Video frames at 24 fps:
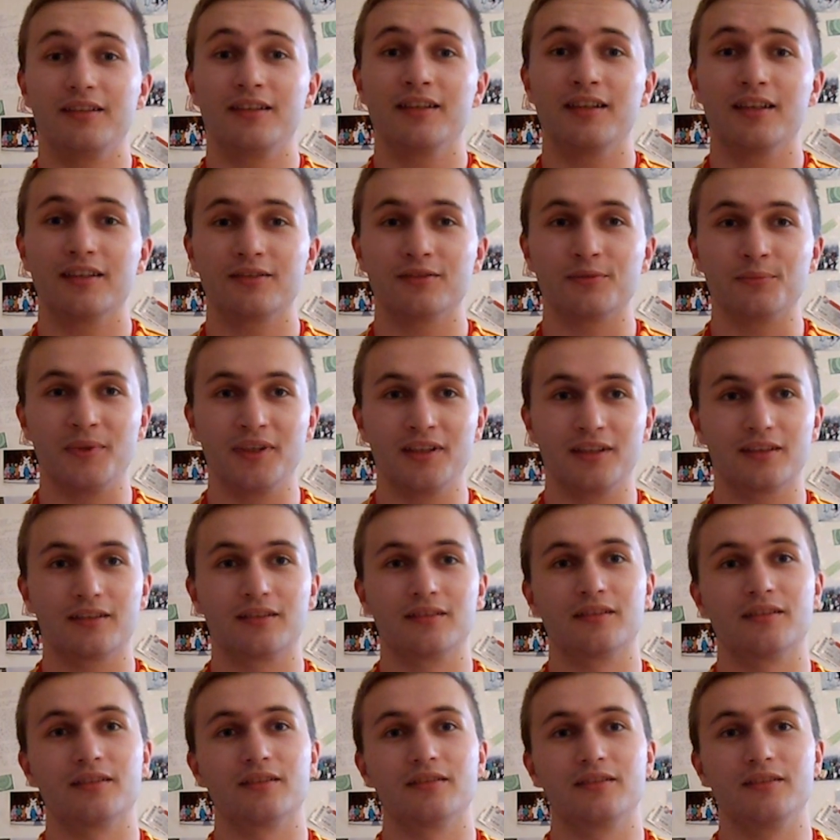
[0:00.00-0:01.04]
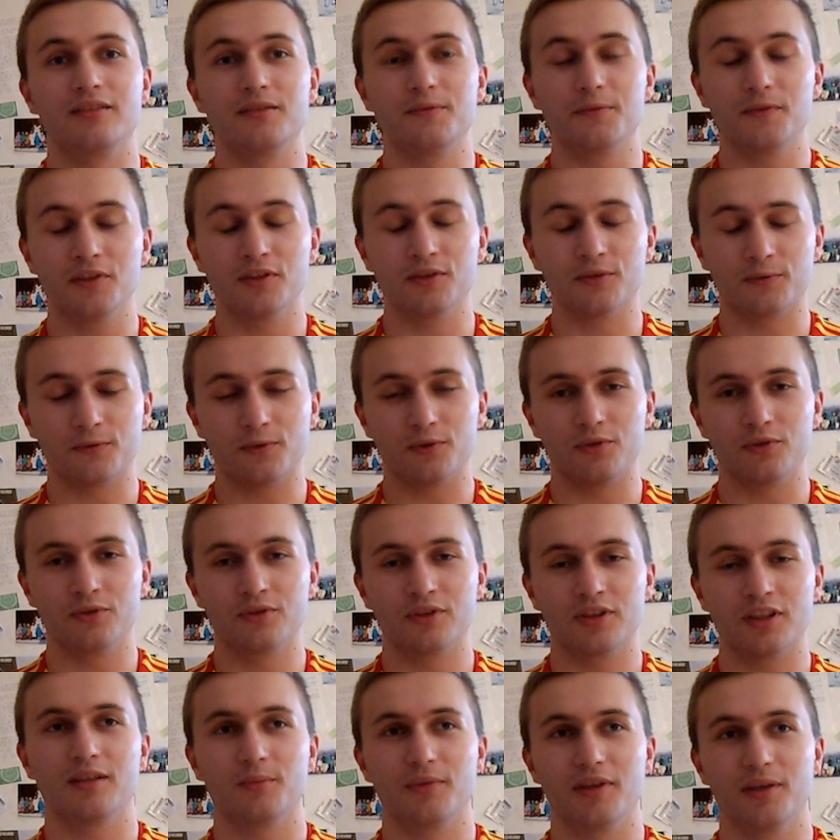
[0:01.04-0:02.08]
idea to make this video for you
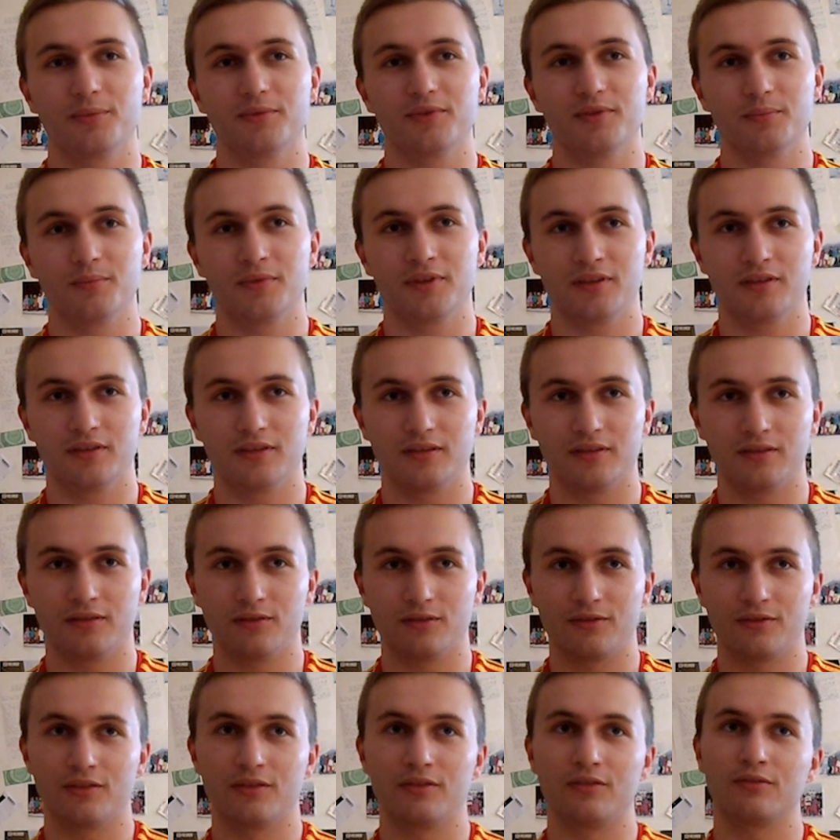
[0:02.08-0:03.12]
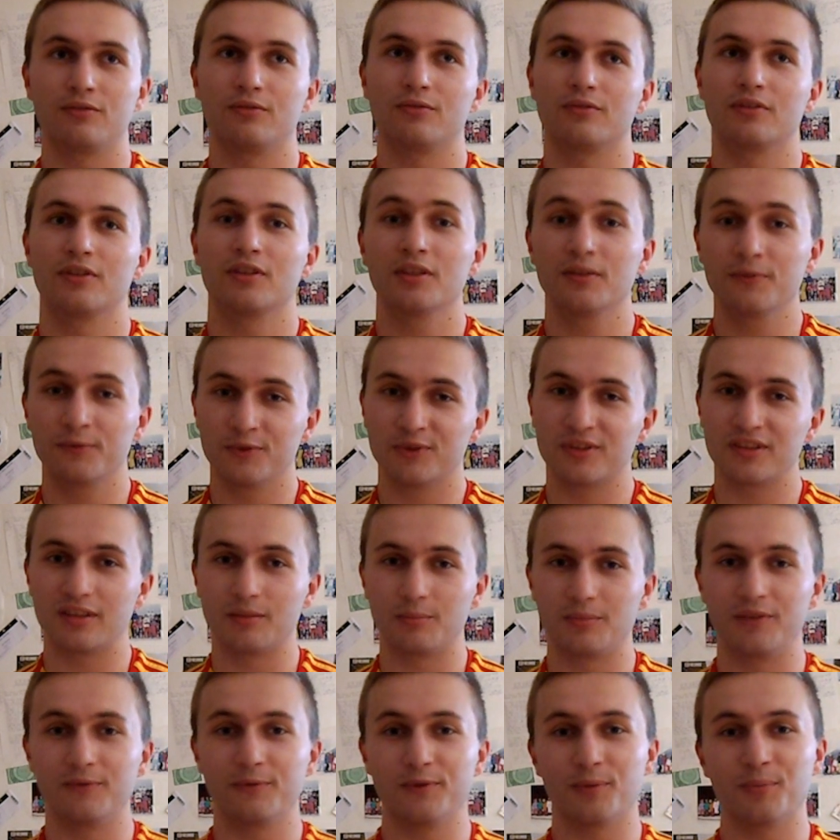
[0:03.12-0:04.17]
came up to me in order to give you
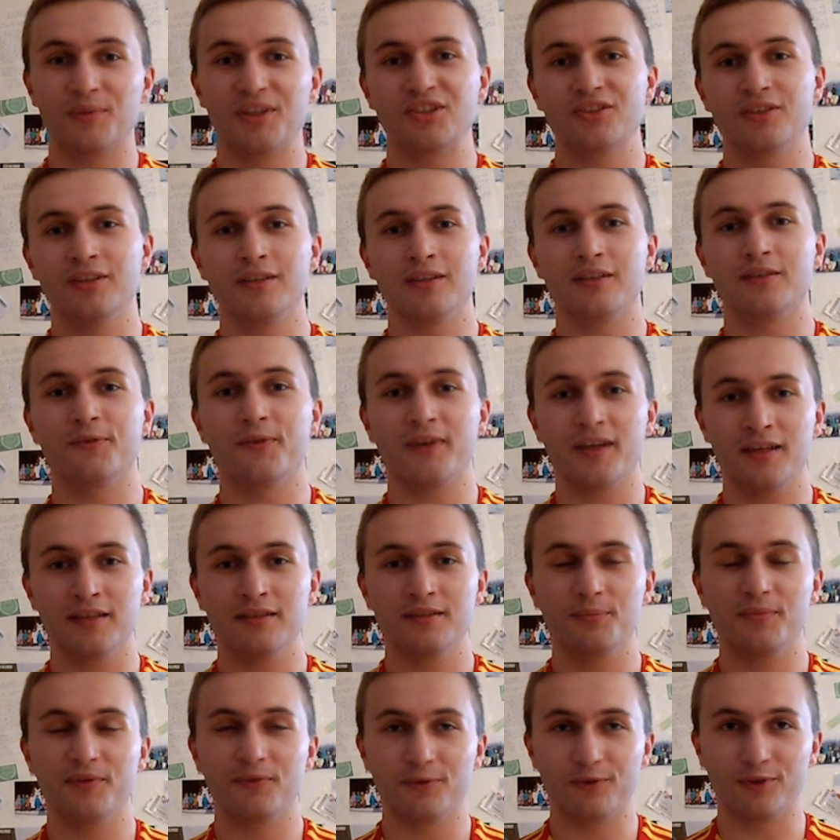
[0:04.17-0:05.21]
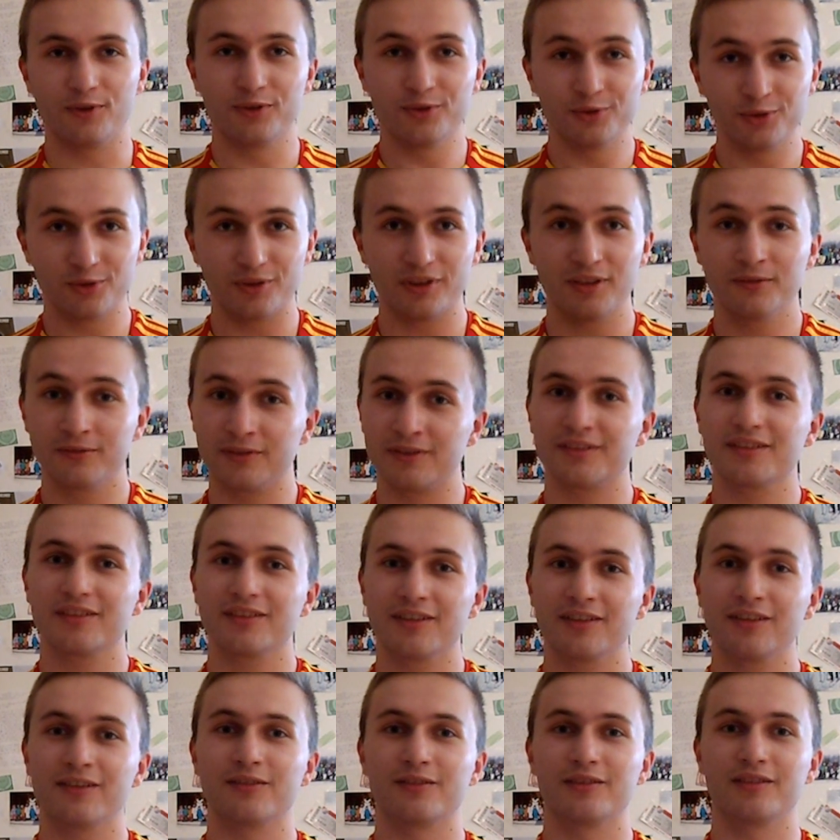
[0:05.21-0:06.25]
some information in advance before you even
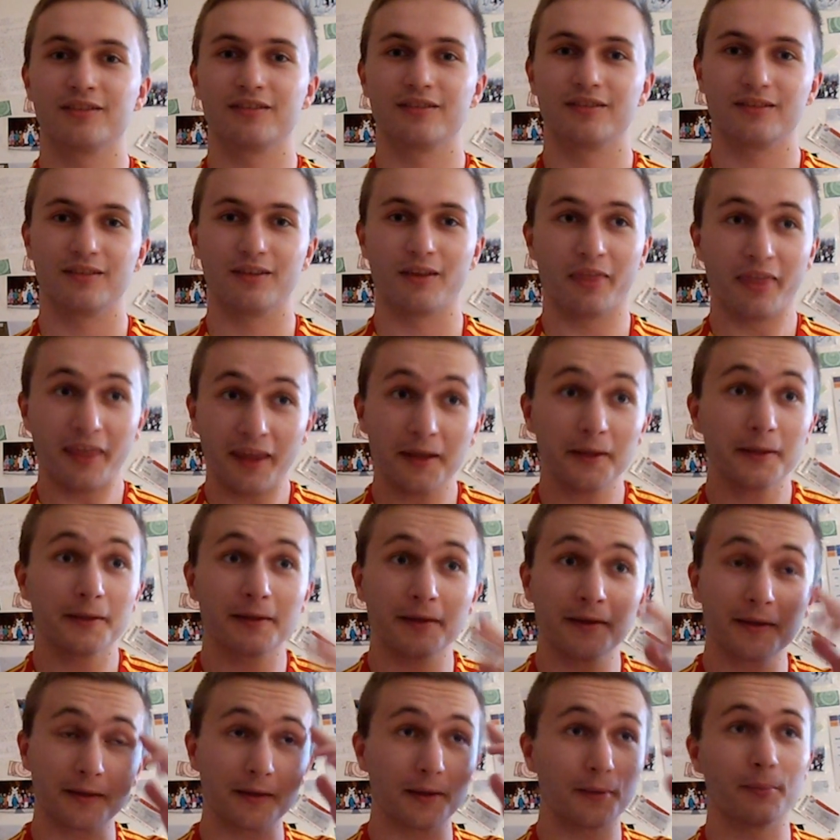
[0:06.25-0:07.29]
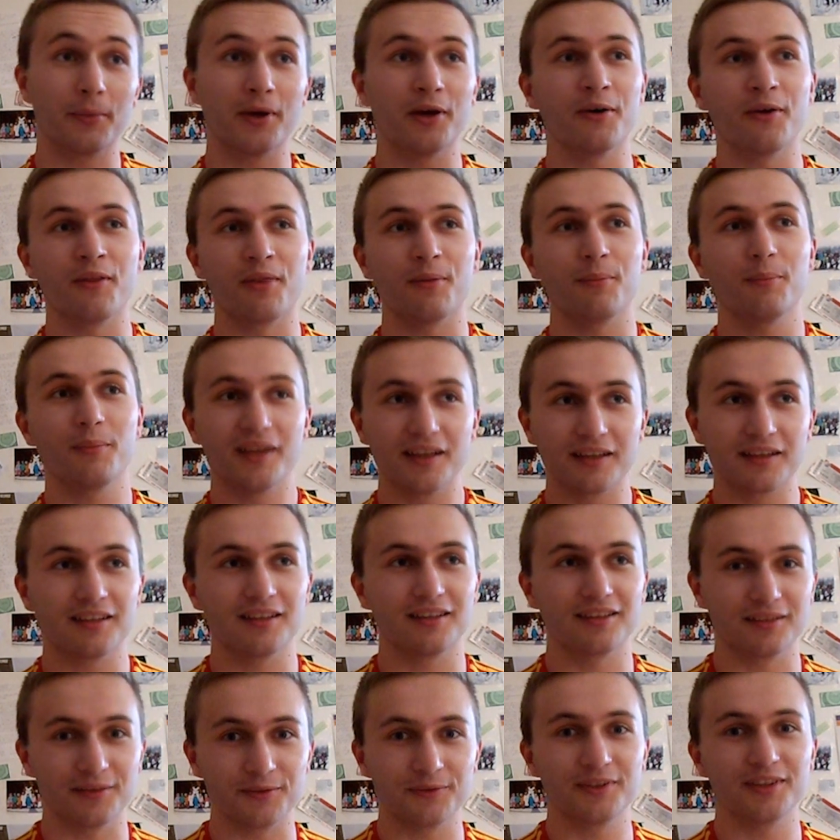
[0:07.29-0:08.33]
start thinking about
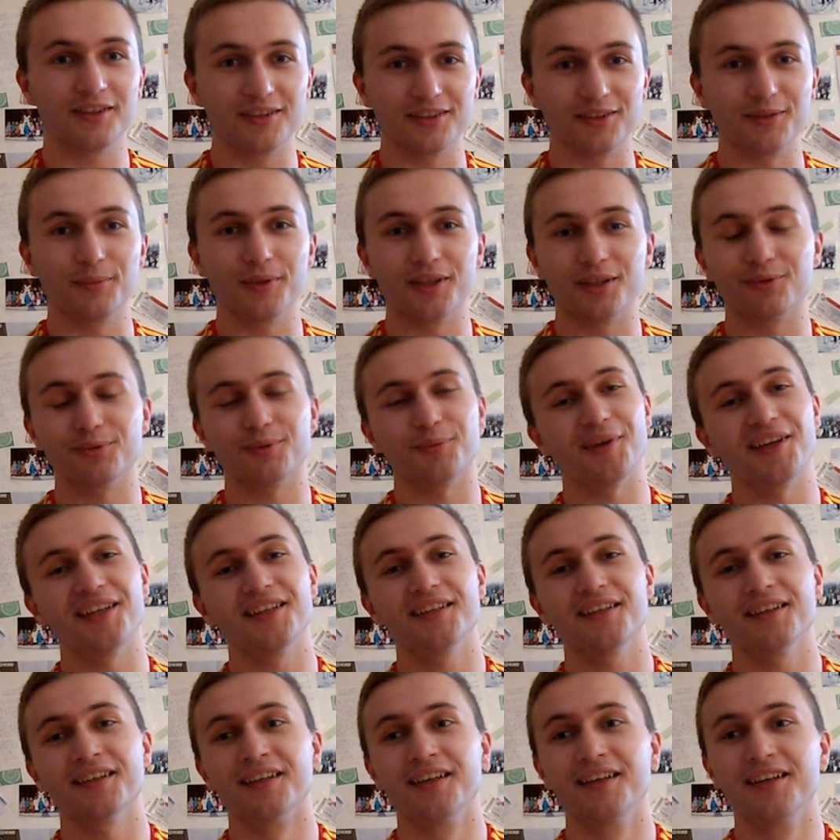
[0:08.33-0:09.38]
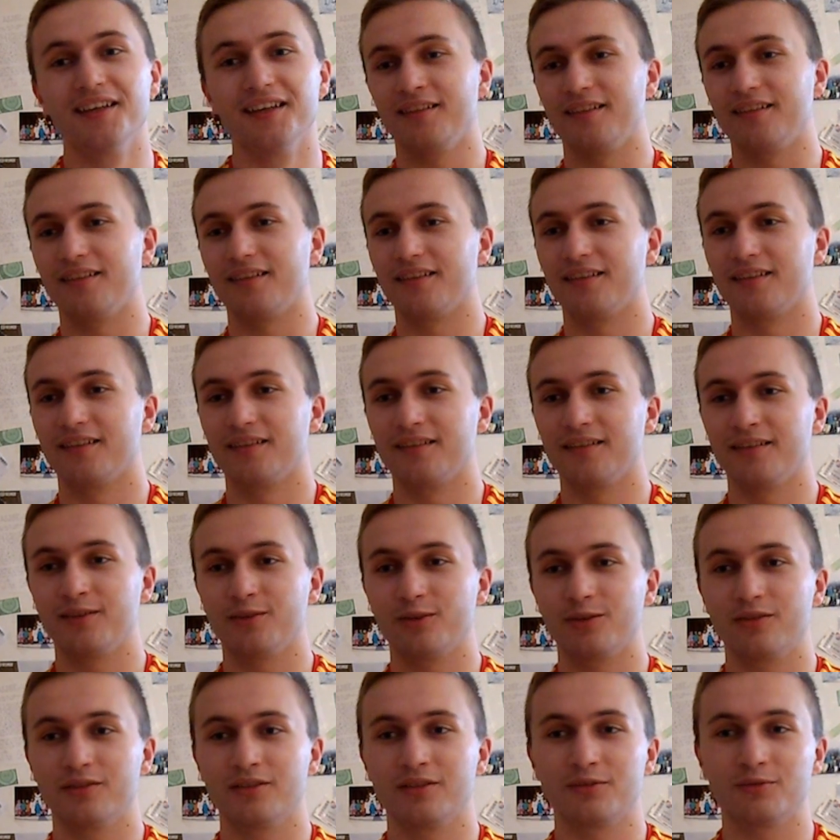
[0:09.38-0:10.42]
making the video about Romania. And in
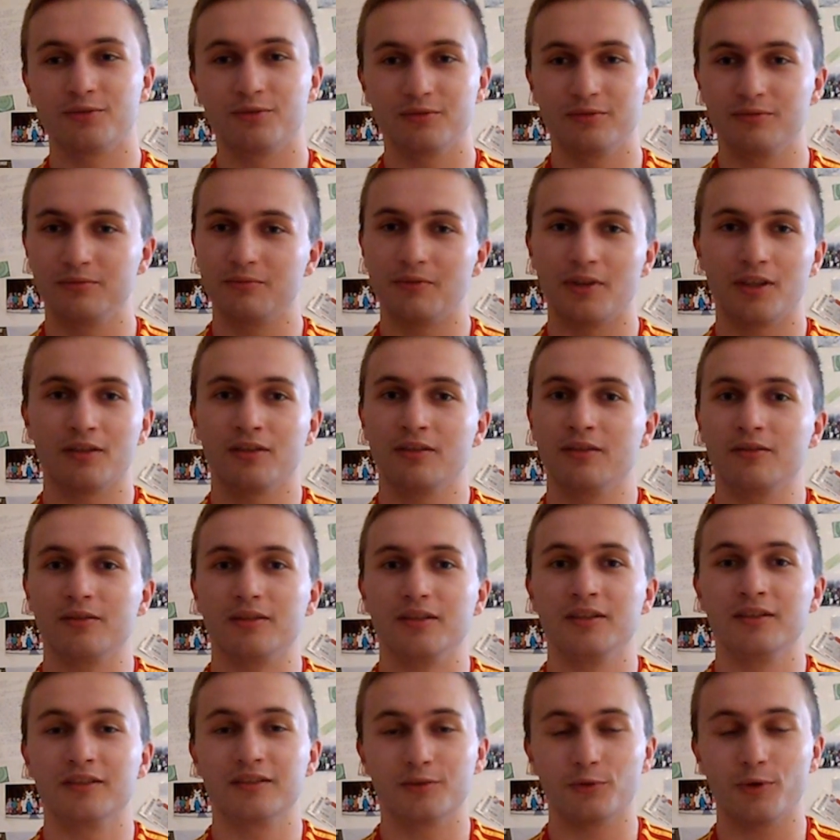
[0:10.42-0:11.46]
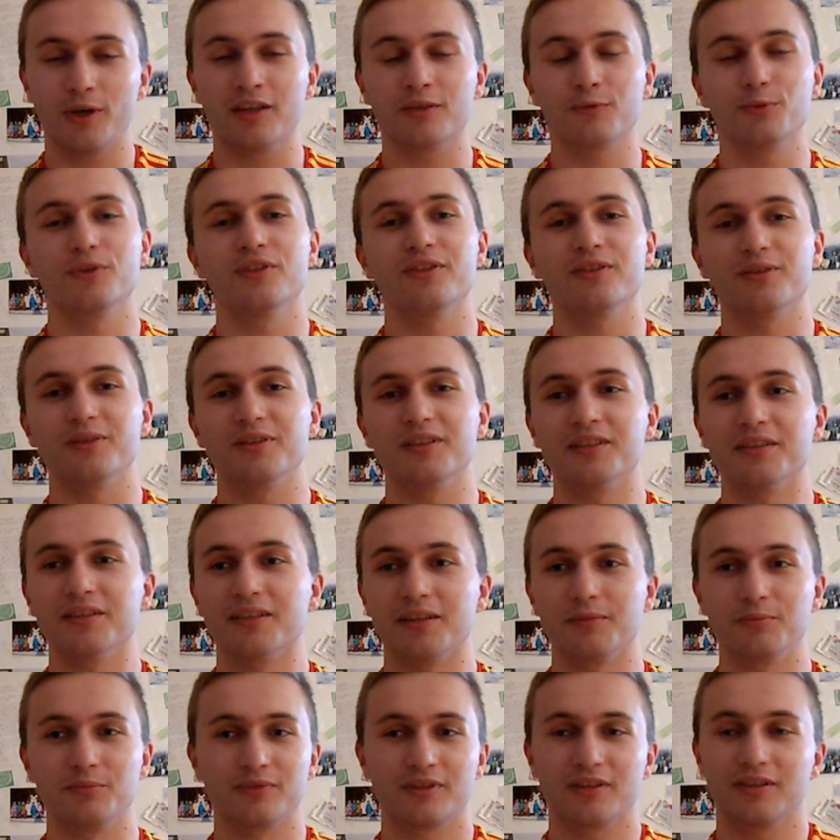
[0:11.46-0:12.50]
order to, I don't know, interact with little
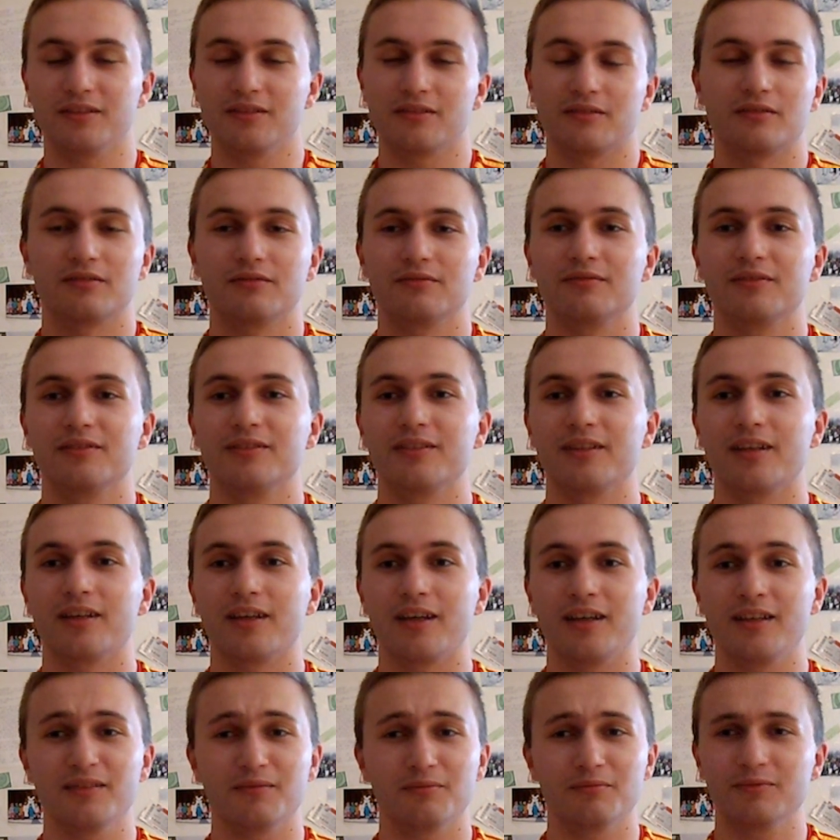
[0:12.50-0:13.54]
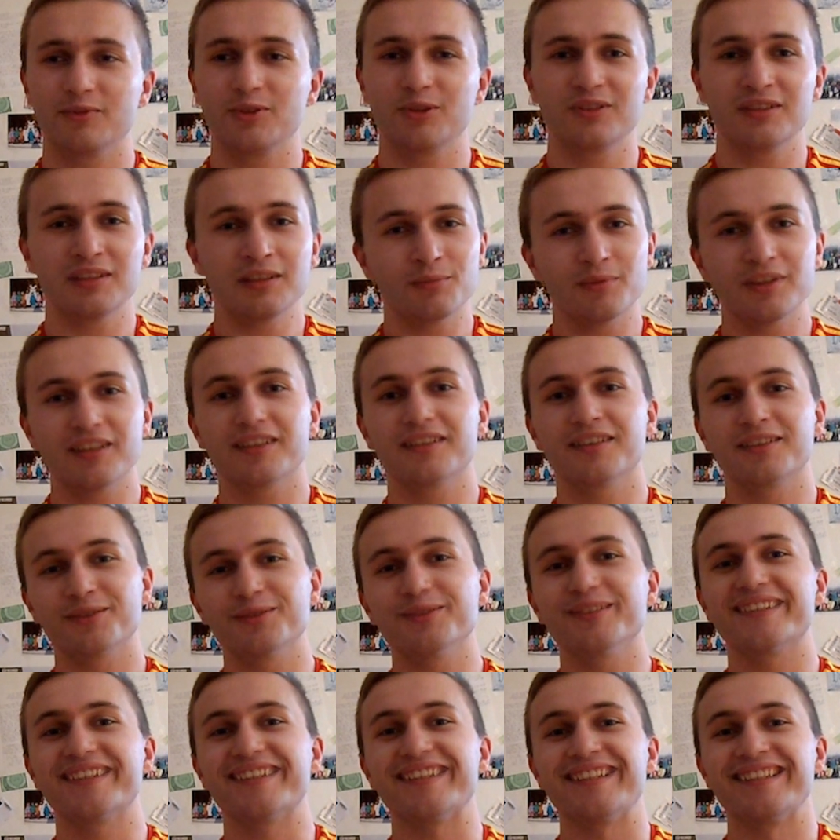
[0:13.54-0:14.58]
bit, because I, you seem like a
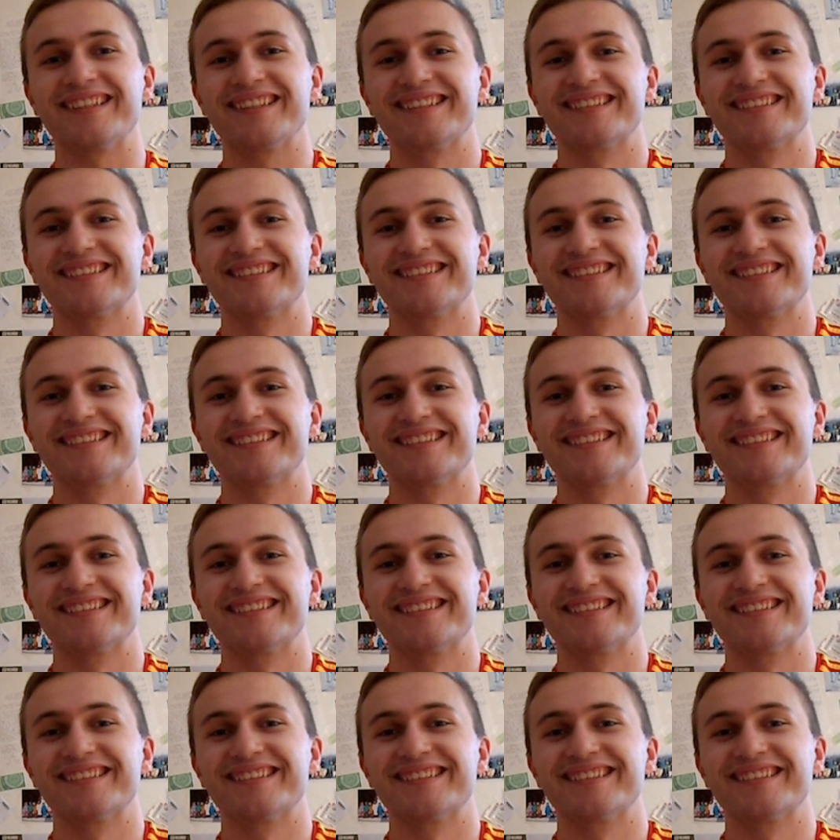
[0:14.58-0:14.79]
cool guy.